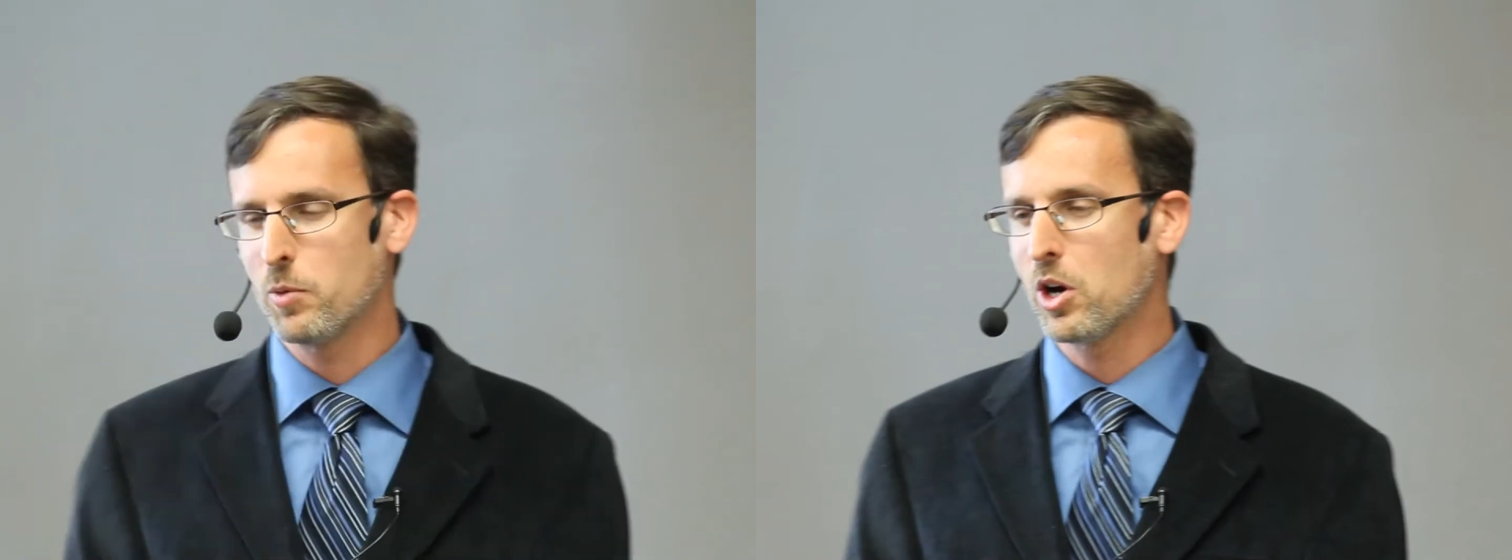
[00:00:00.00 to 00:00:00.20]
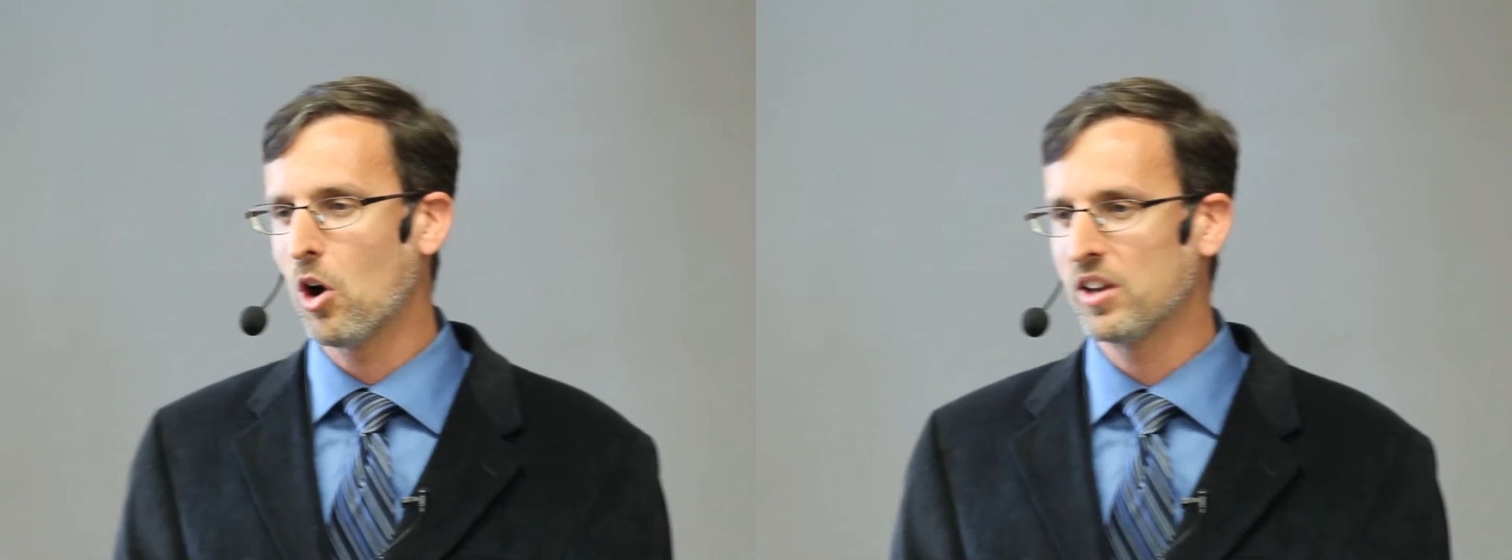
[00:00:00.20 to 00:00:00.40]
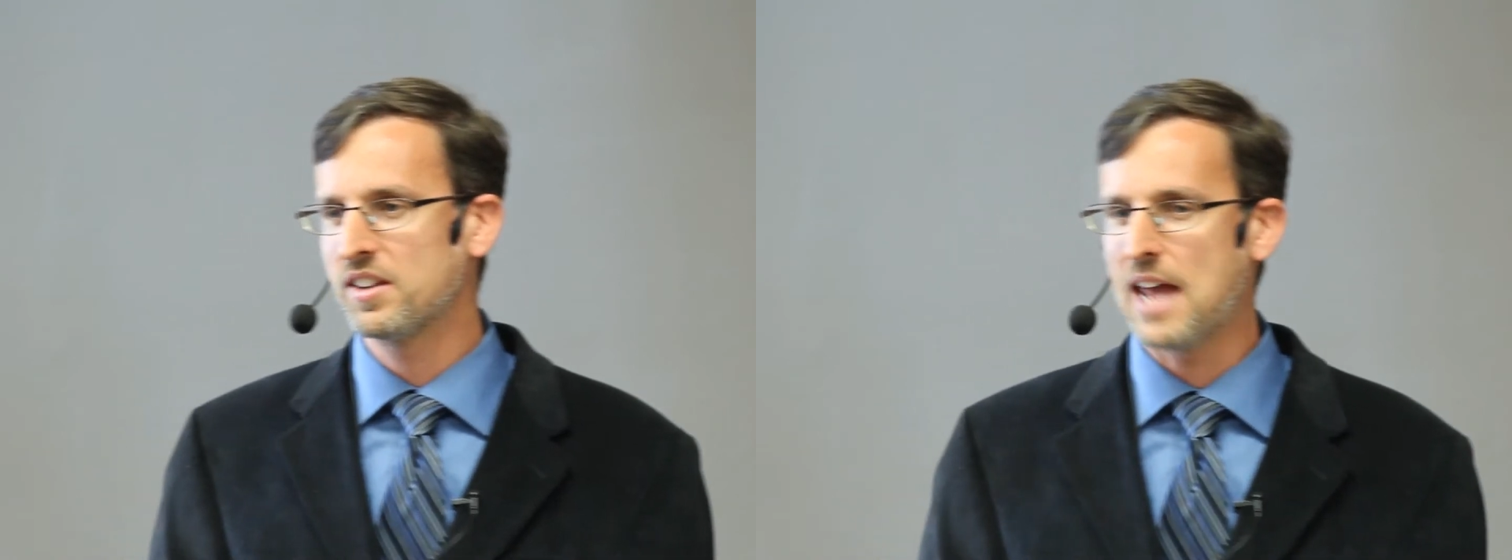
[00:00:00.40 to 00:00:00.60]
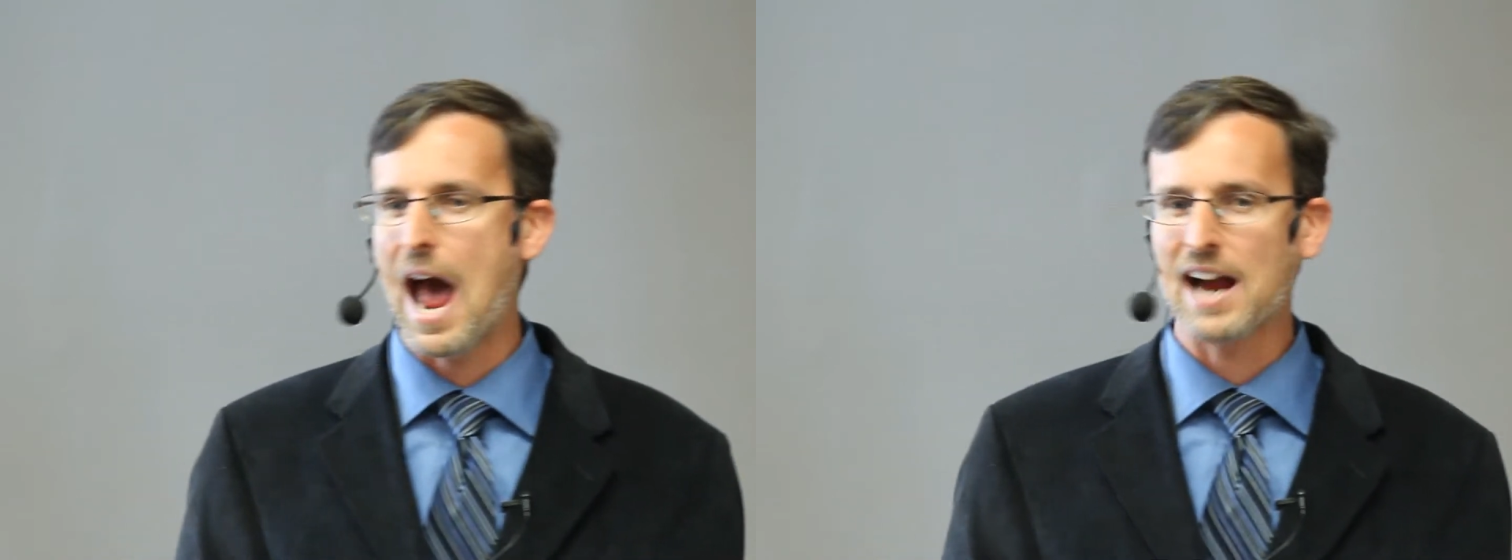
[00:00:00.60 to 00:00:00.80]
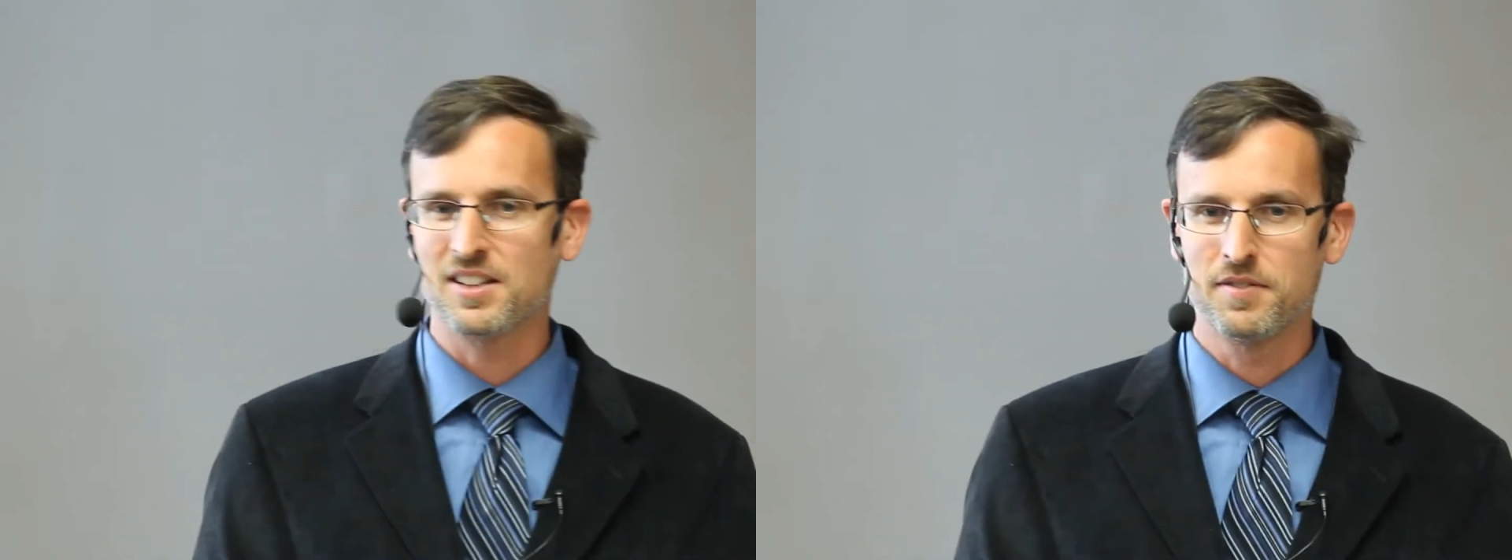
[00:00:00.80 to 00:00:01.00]
We call it the
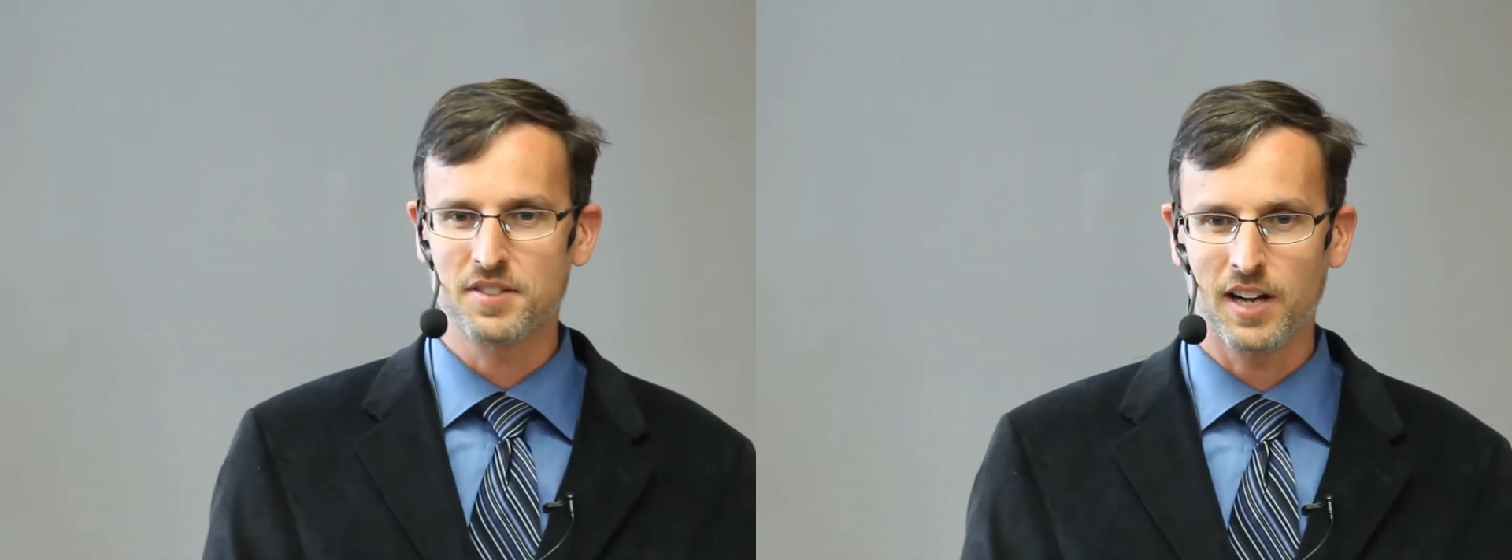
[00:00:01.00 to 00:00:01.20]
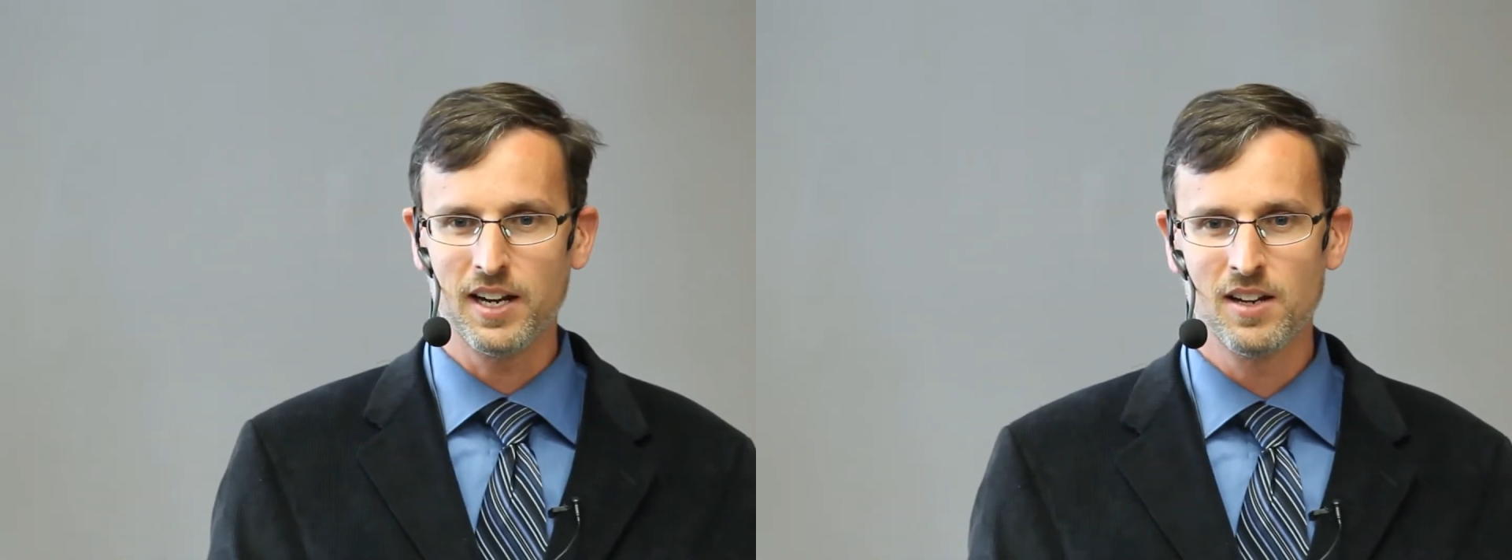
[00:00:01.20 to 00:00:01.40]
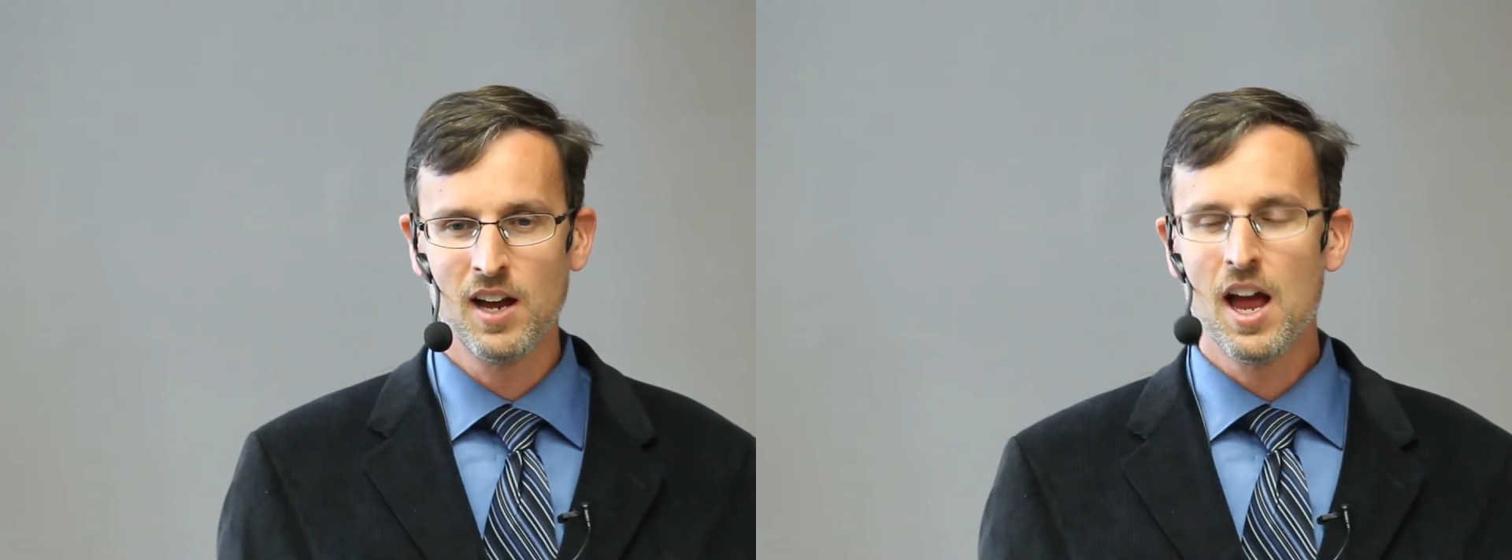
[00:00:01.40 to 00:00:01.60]
active site,